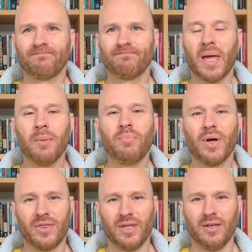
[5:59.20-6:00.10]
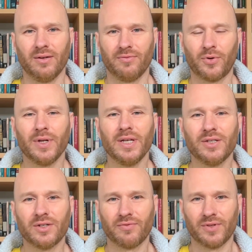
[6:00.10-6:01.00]
empathy for
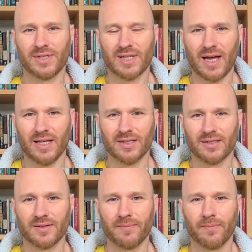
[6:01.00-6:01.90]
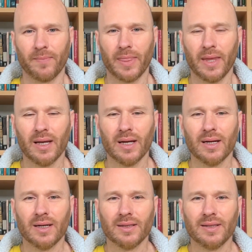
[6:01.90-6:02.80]
each of the sides.
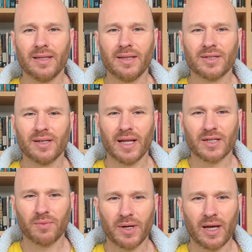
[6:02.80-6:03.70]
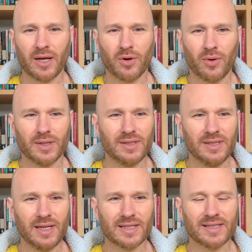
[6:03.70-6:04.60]
Then there's the next I call it
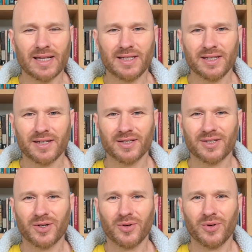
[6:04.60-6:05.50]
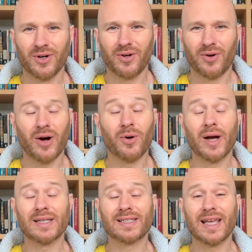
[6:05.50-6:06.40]
the aesthetic, or
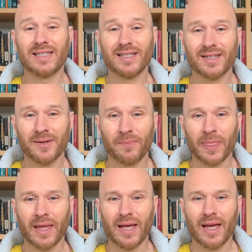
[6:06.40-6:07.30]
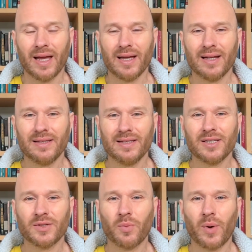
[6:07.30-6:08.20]
ascetic. This
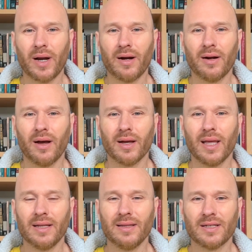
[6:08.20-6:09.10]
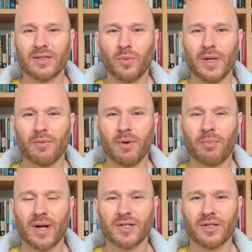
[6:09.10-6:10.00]
is where, again, there's a weak
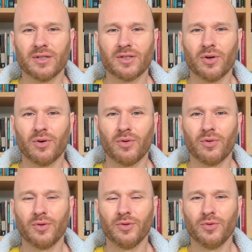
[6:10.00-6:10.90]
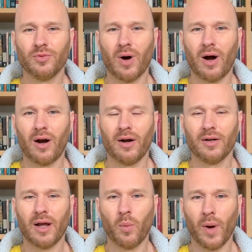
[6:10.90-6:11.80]
repression, so you are
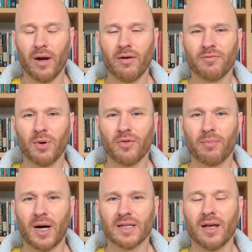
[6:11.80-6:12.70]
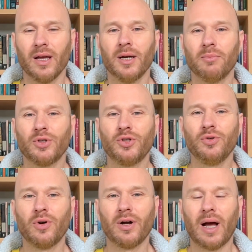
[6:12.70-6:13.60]
aware of both parts, but
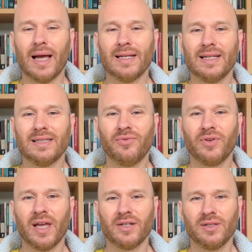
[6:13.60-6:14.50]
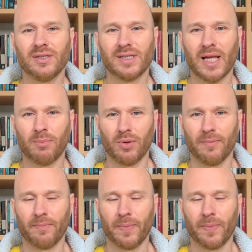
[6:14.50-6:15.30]
your identification is stable.